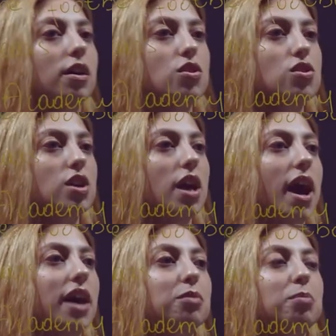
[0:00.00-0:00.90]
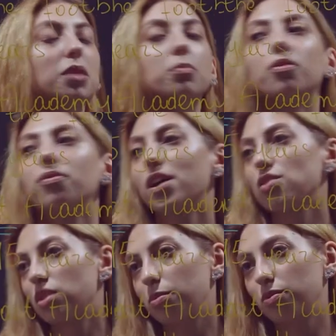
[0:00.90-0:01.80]
She had been
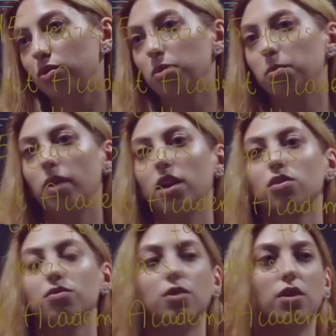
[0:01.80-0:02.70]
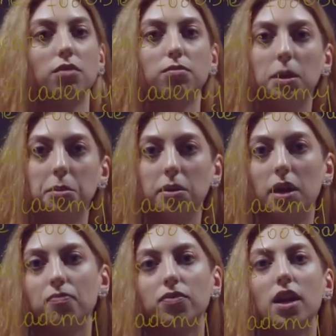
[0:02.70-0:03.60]
professional football player for blah, blah, blah.
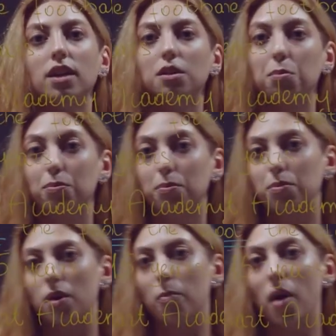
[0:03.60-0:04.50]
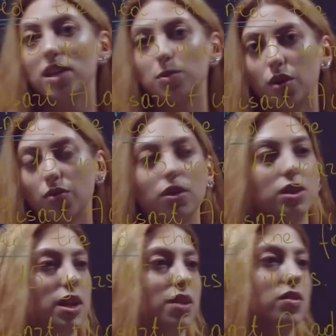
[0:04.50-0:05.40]
The past perfect
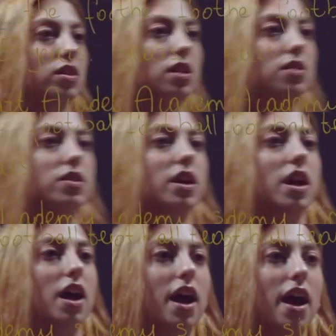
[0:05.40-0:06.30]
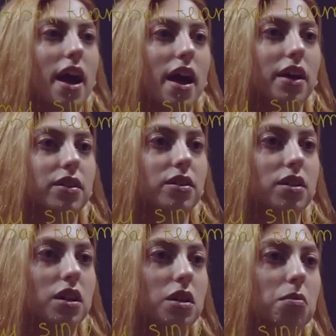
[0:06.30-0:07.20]
tense is had
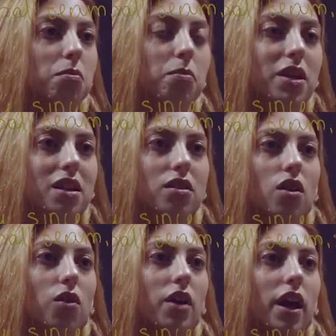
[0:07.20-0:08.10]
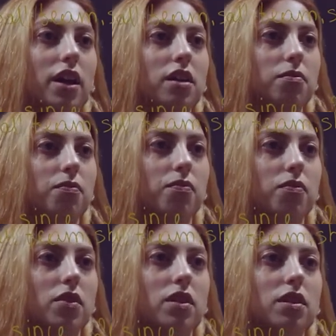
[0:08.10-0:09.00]
been, okay?
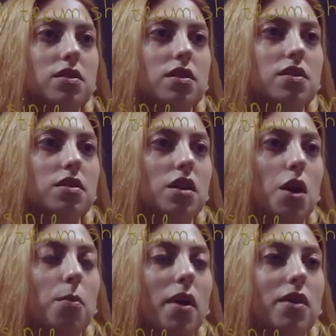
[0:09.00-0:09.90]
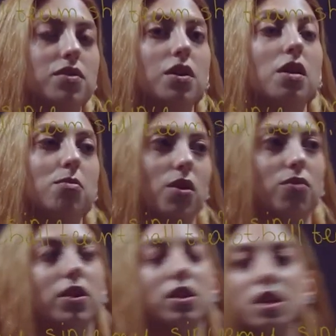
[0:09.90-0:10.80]
This is past perfect